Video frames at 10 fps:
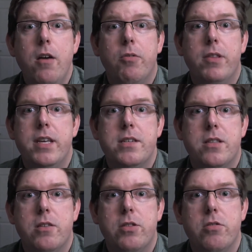Well, this
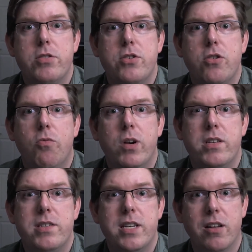there is no
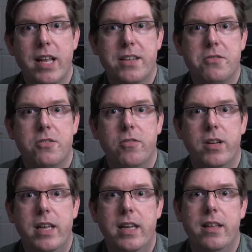one single answer to
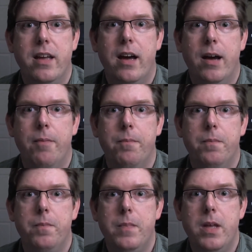it. It
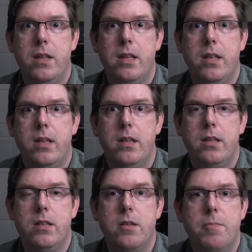um, it
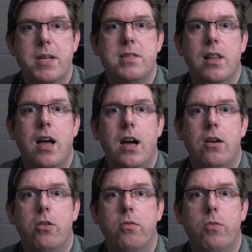depends a
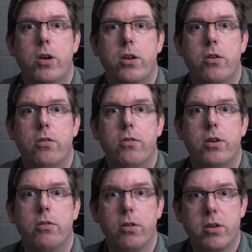lot on what your
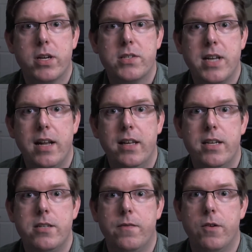your learning style
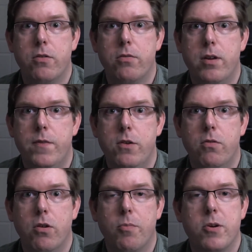is. If you're if
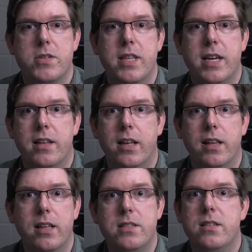you are a person that can
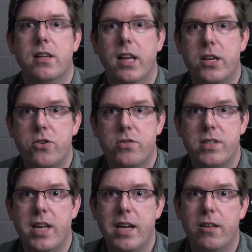like listen to lectures
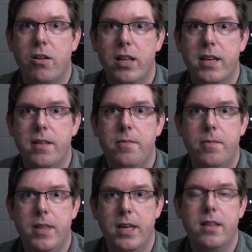and take it all in,
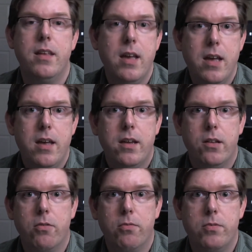then
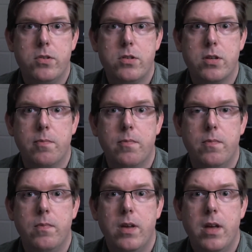you know
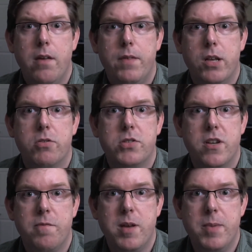some video
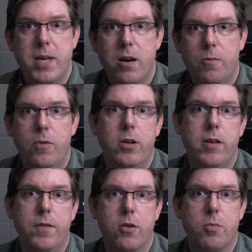stuff may be helpful.
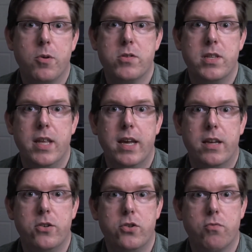If you're a person
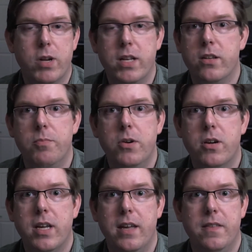that can just read it in a
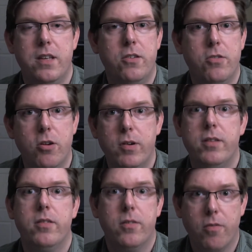book and then you know
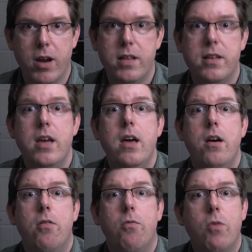it, great.
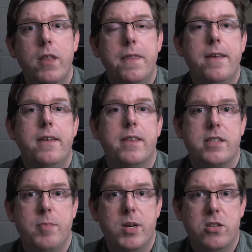One thing
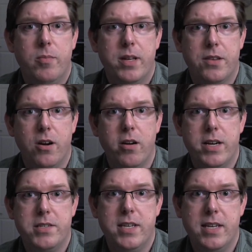that's special about the
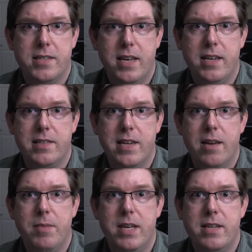RHCSA
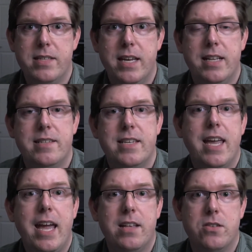exam is that it is a
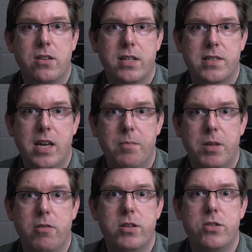hands-on exam.
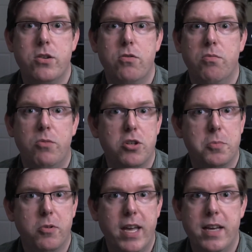There is no
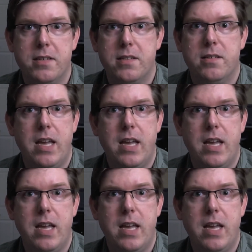multiple guess